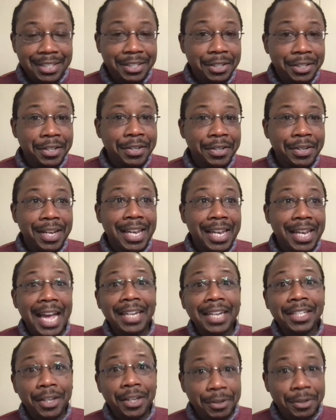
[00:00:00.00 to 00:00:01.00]
So
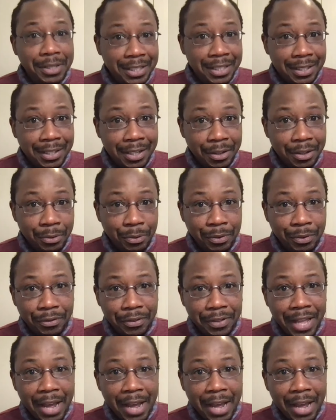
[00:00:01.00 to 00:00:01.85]
lactulose is a good one for